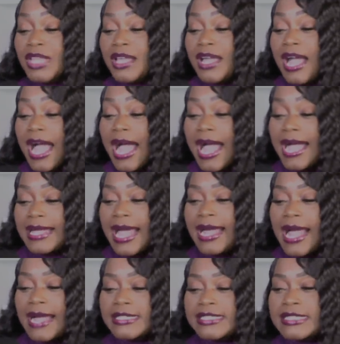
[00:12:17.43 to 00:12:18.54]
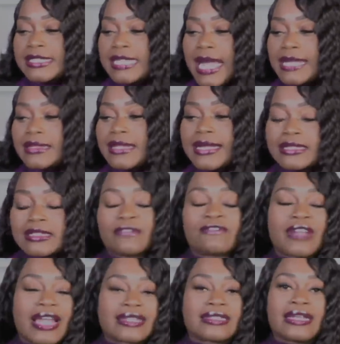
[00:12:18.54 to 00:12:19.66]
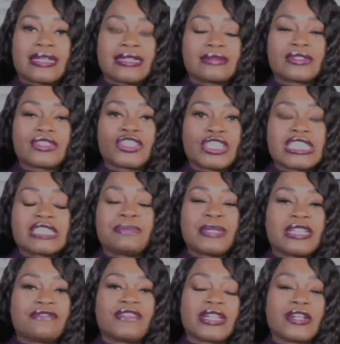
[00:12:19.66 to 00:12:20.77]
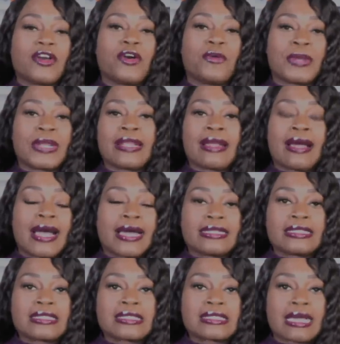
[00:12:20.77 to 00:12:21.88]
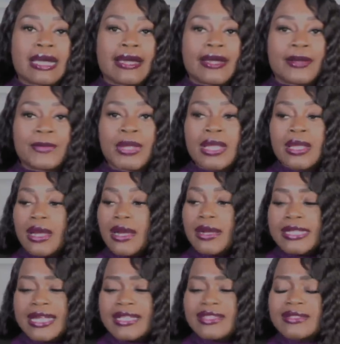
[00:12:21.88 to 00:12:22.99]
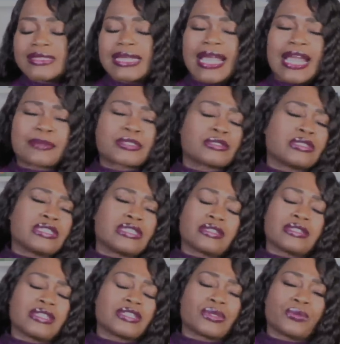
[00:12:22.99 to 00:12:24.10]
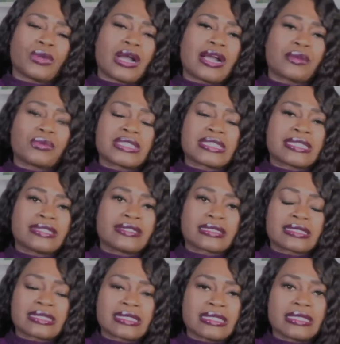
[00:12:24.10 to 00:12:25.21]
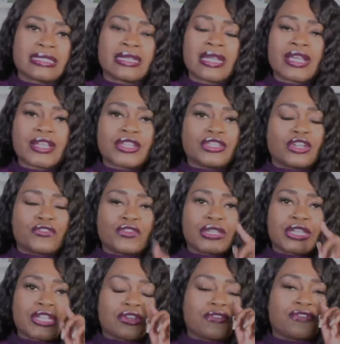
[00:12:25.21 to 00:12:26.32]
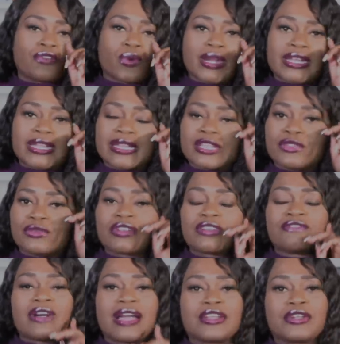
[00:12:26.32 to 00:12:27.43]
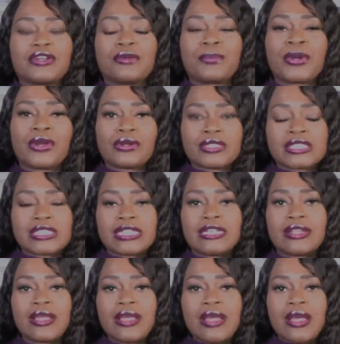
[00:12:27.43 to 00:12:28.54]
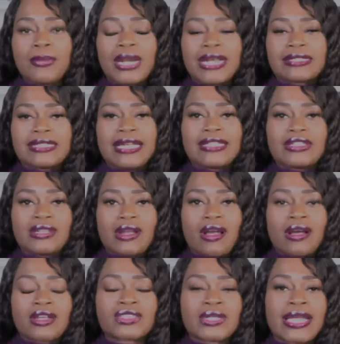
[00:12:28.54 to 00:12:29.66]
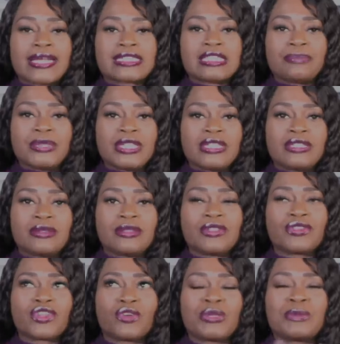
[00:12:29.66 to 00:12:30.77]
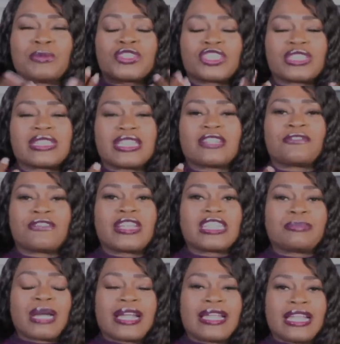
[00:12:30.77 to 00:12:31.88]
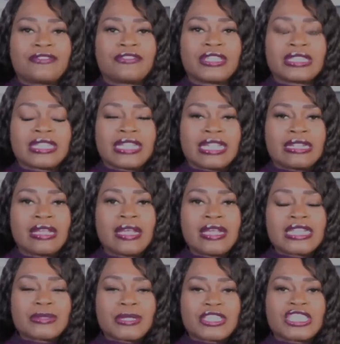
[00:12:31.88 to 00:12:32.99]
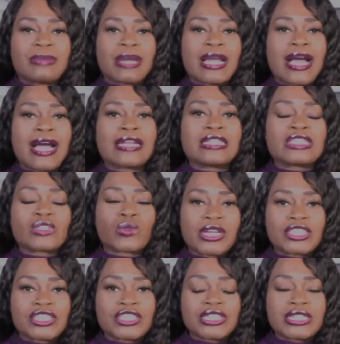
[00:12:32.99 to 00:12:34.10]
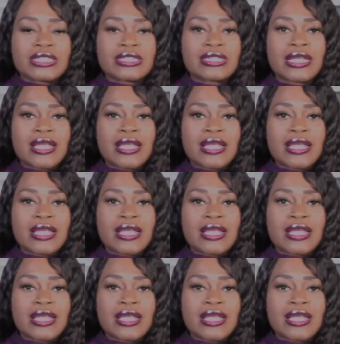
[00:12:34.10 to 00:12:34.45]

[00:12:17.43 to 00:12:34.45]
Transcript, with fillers: I, I, I just I like the fact that she's being very open and honest. Um, again, there's absolutely not, nothing wrong with surrogacy. You know, if you can afford it and you can find a good person, but I think there also has to be, you know, people shouldn't get offended by everything, especially by honest questions.